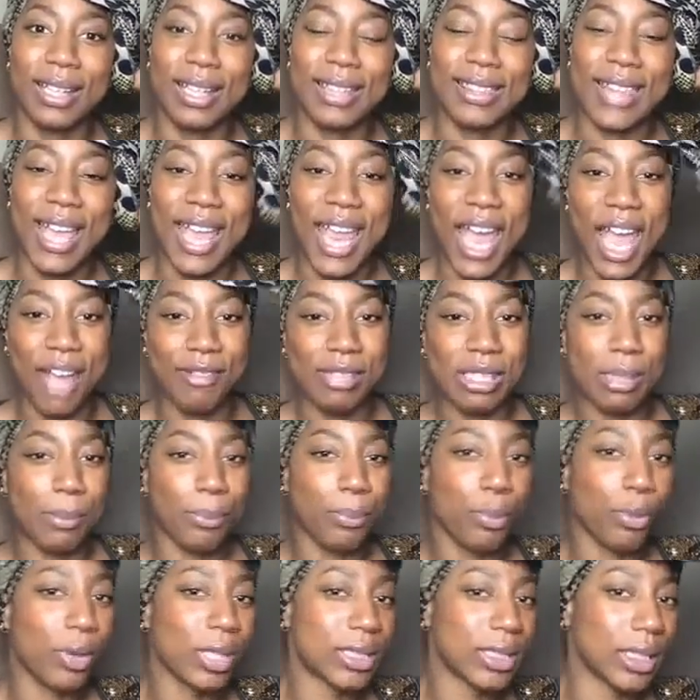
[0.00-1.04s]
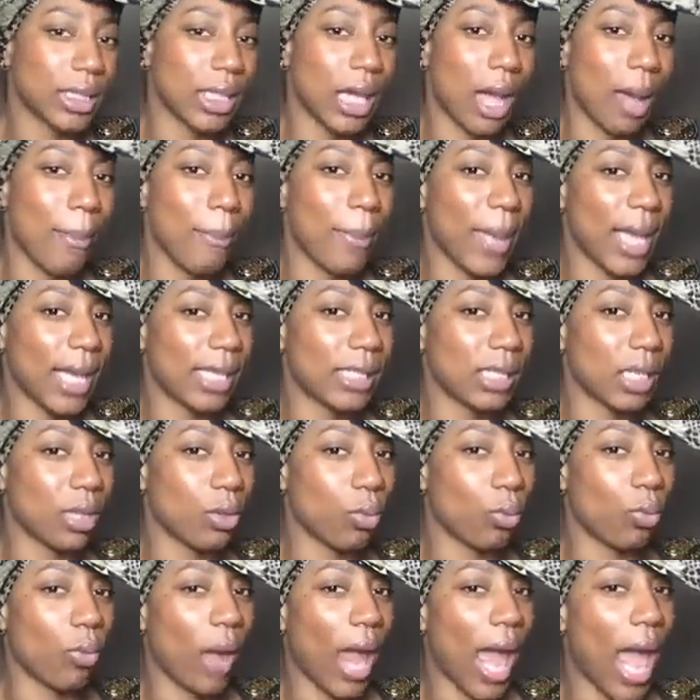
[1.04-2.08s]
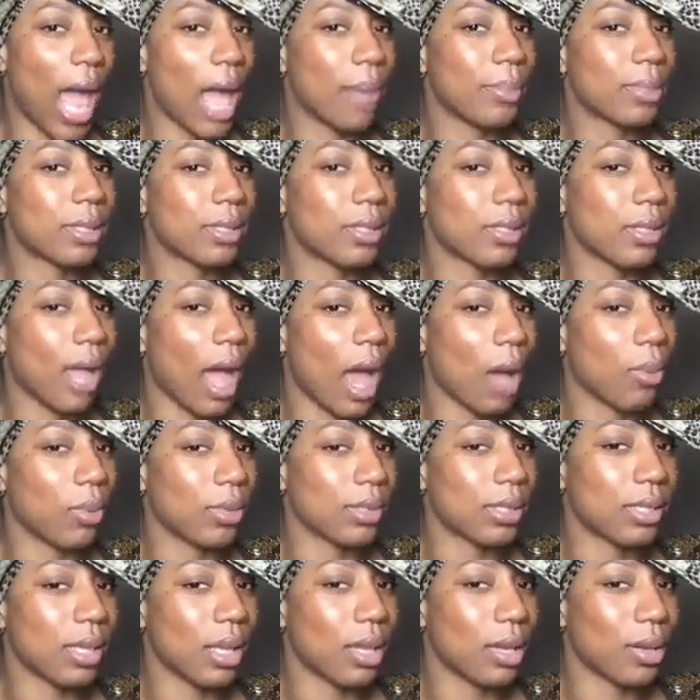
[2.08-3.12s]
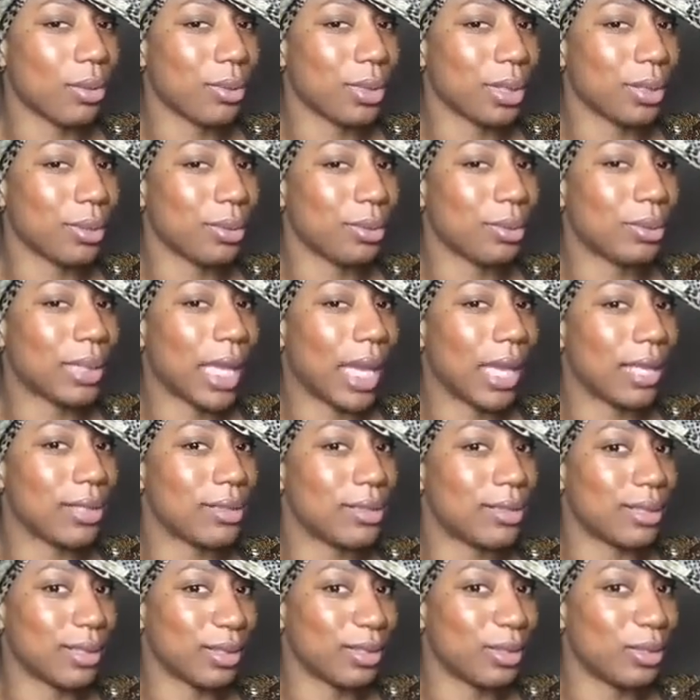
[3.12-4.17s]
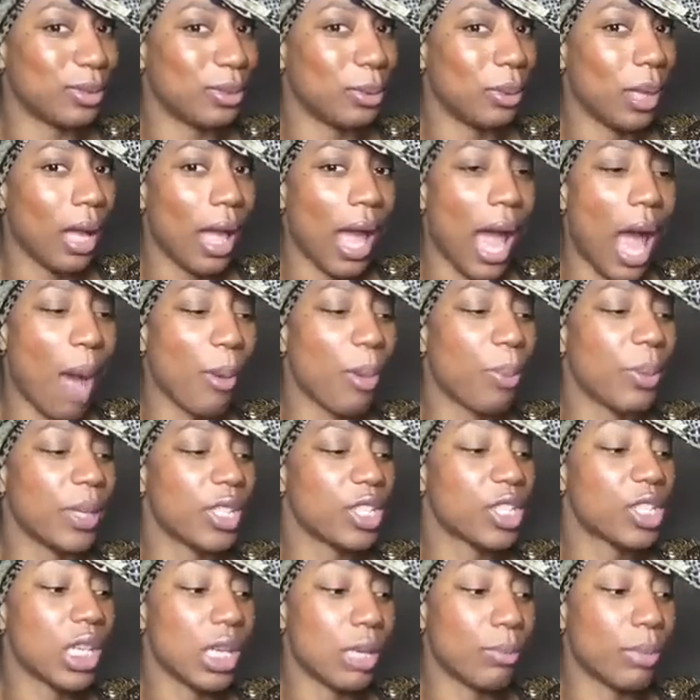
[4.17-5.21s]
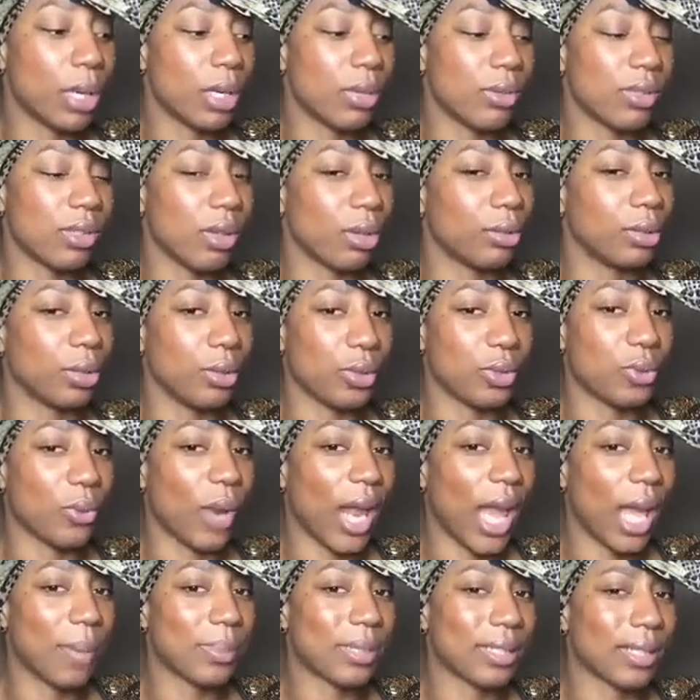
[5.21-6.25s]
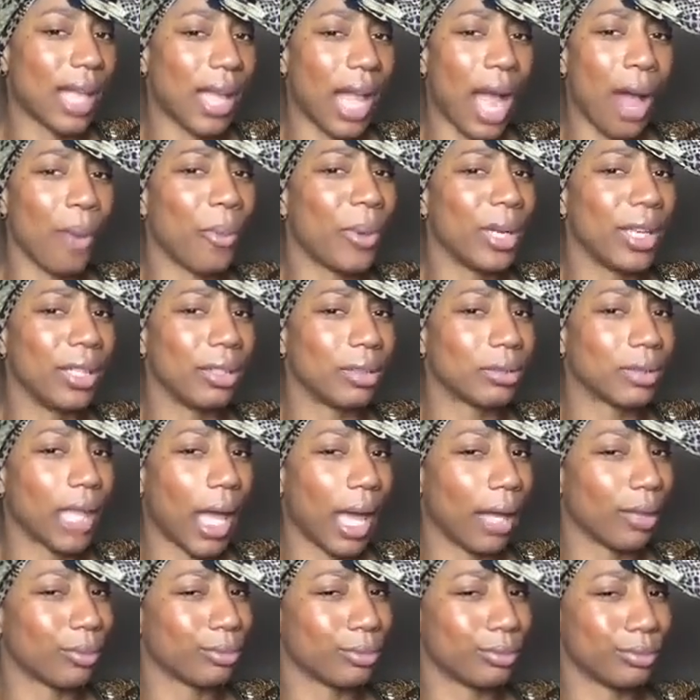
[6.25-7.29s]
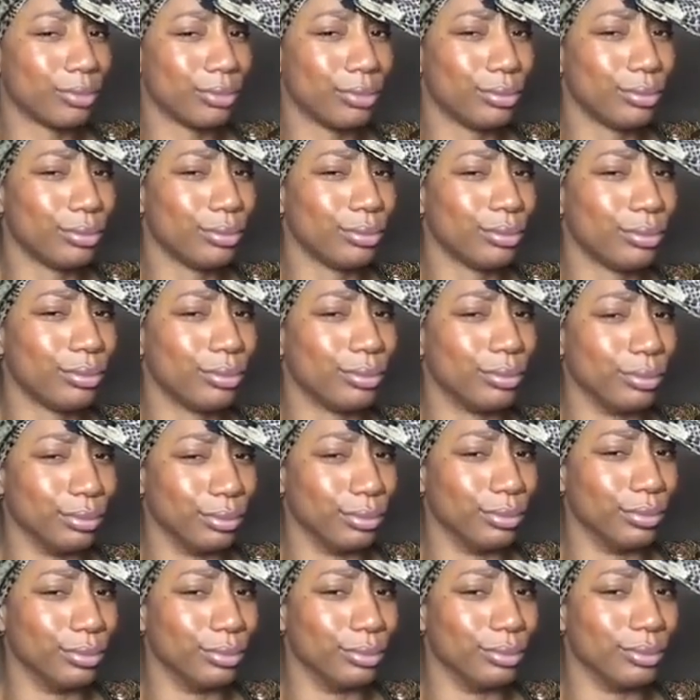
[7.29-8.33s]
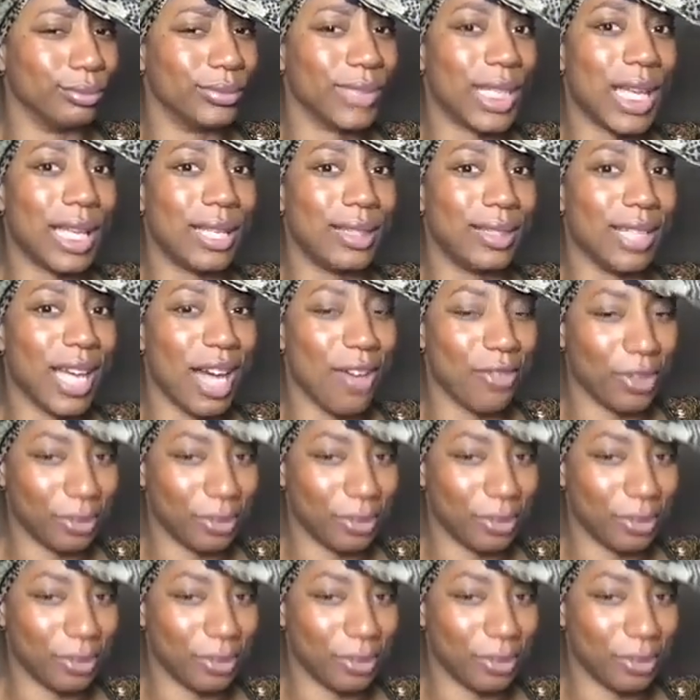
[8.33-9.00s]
They have some pretty amazing wraps. I will tell you, they do. I will put cheekbones on those wraps. Like, I will. Like, love